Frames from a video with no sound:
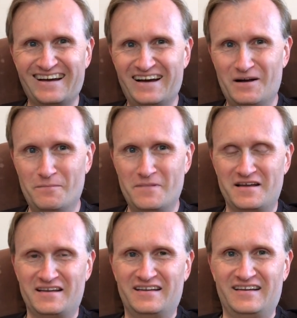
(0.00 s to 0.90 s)
um,
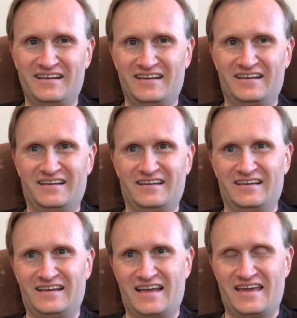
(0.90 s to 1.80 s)

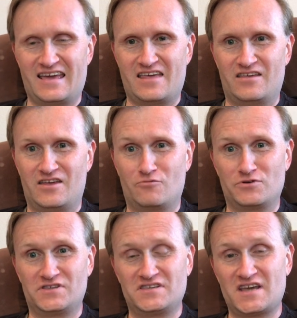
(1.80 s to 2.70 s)
and, and it
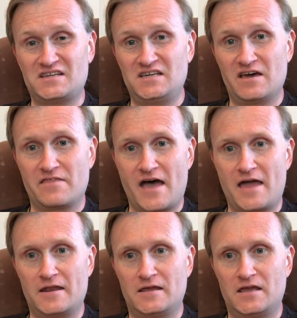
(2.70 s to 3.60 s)
was this idea
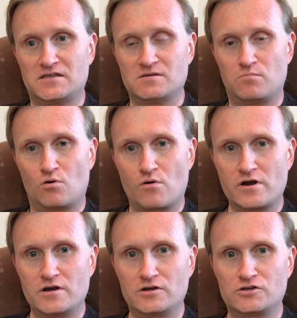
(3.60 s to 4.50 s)
that it's
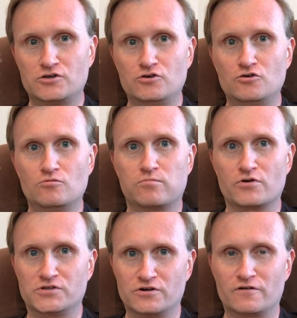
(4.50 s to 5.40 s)
important to
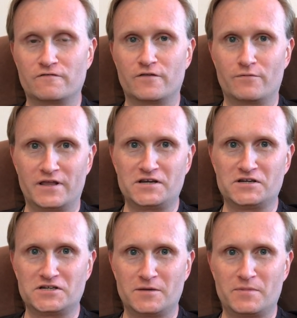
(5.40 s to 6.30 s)
preserve the
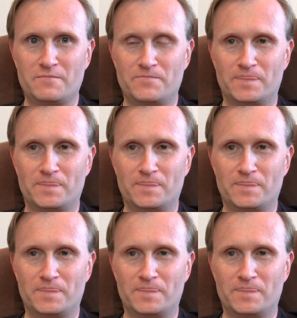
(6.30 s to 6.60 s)
relationship.